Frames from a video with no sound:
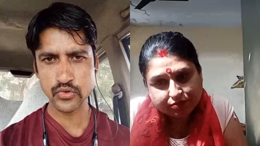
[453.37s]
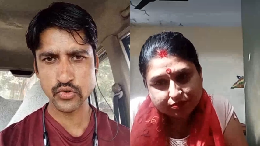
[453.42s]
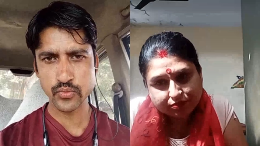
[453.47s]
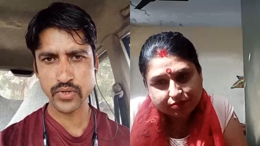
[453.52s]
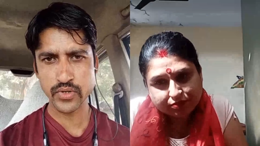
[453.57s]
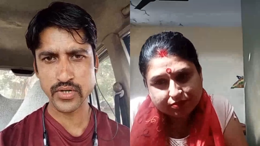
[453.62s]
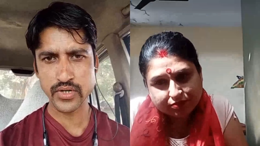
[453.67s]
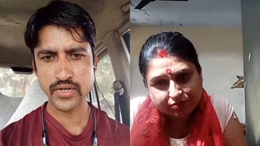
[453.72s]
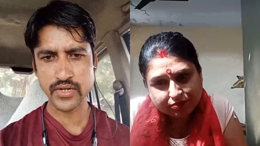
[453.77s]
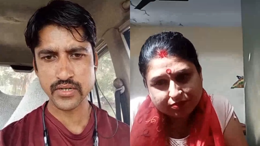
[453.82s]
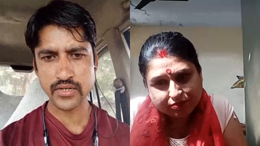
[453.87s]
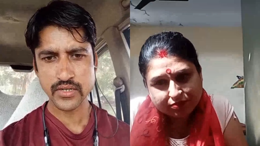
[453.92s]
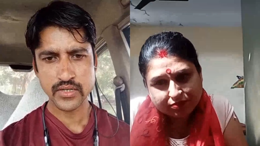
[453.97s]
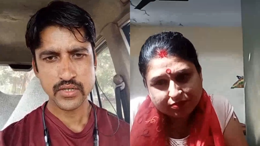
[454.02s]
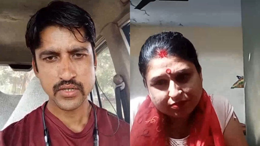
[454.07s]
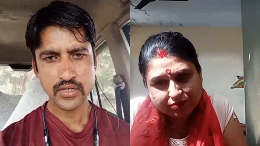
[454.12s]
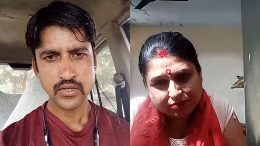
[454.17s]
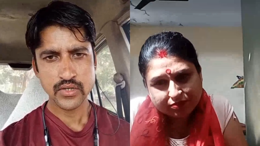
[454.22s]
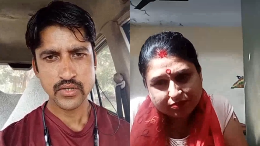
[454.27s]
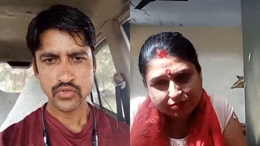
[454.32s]
Speaker 1: small YouTuber
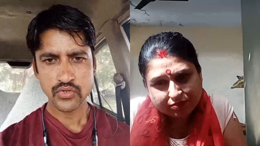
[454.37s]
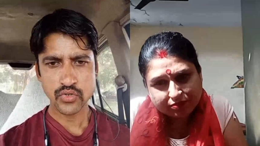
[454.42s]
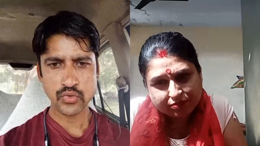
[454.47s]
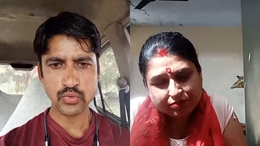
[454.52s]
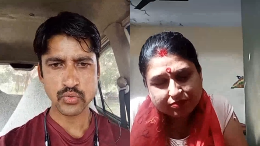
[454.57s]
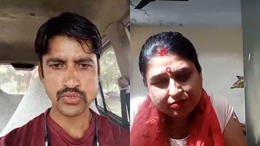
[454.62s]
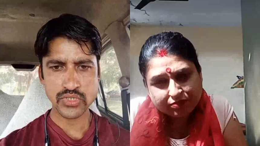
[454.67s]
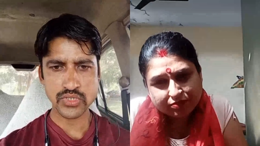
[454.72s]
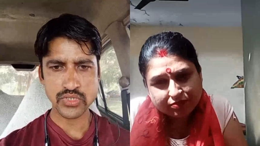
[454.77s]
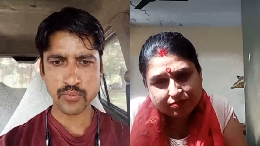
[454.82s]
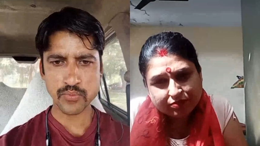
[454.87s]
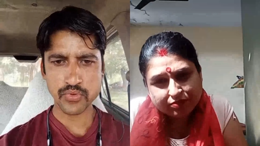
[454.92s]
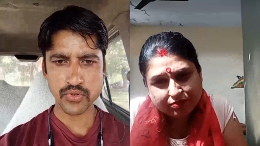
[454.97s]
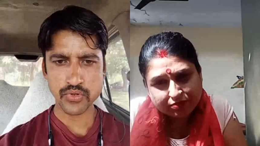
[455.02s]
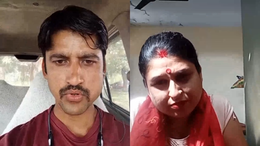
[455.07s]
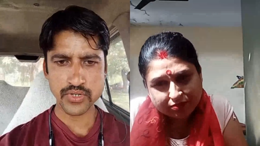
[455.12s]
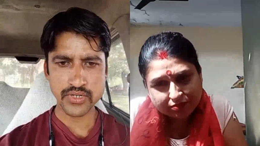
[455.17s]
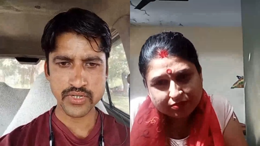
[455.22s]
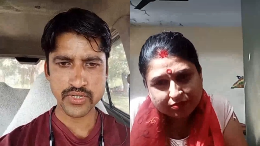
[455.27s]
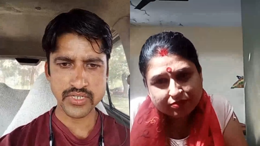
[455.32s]
and you usually
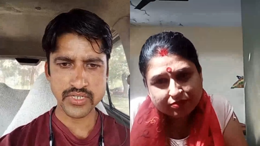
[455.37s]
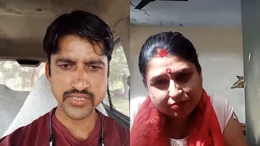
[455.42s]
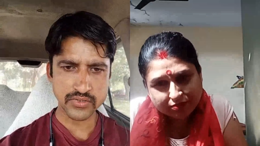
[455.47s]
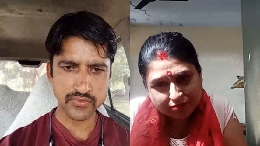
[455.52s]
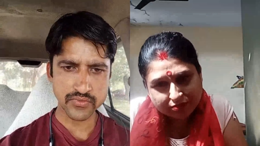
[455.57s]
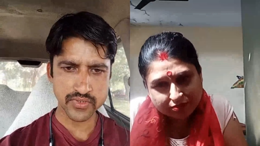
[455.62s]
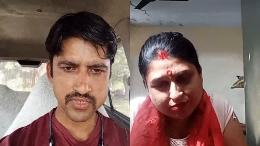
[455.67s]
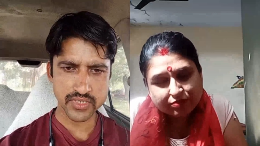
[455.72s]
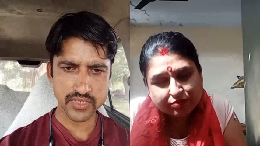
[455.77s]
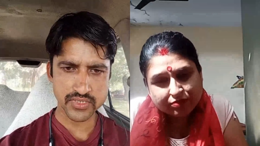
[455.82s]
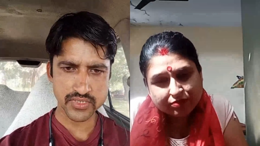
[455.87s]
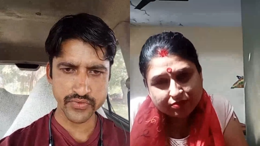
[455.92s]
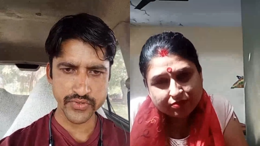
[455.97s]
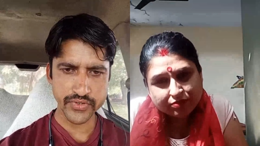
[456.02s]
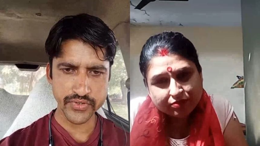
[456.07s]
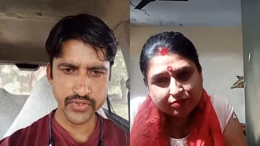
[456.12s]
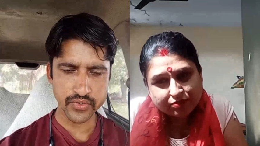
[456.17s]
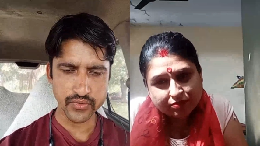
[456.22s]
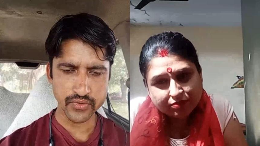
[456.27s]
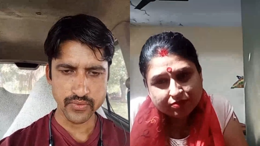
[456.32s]
upload English
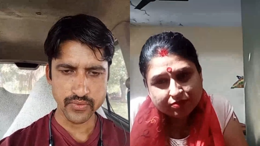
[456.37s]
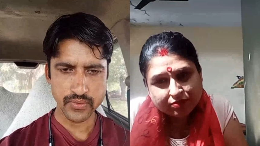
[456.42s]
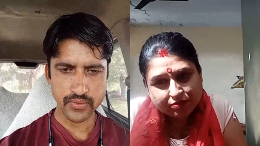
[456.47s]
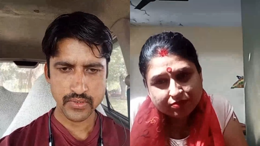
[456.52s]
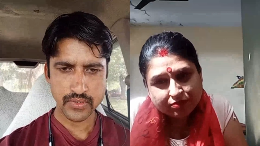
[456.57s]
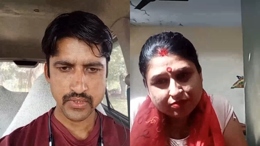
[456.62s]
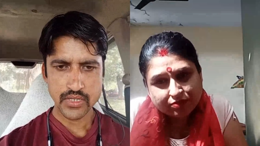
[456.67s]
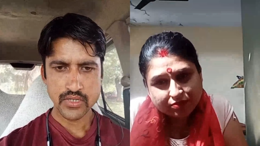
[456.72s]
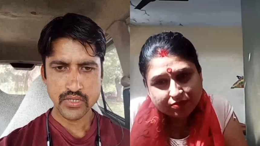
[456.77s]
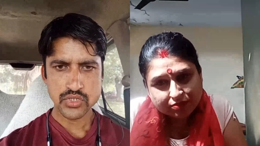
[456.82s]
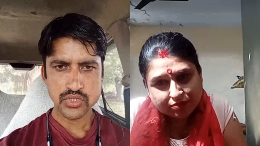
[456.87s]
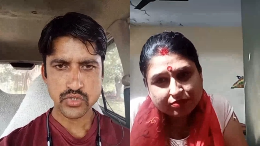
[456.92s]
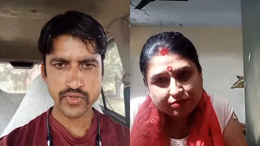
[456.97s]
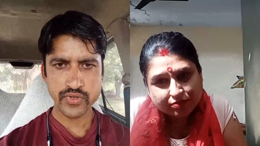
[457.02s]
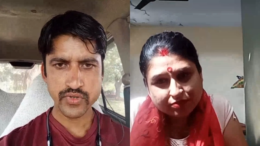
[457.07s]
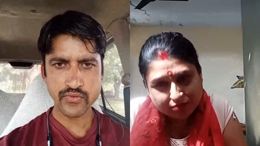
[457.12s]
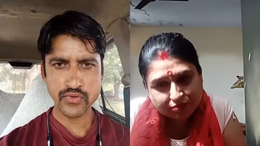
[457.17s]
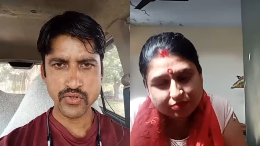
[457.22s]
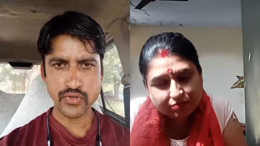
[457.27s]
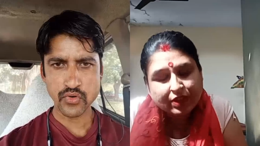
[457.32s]
conversation video.
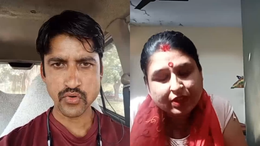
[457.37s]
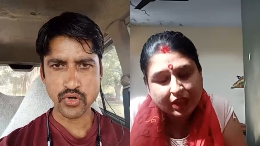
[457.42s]
So,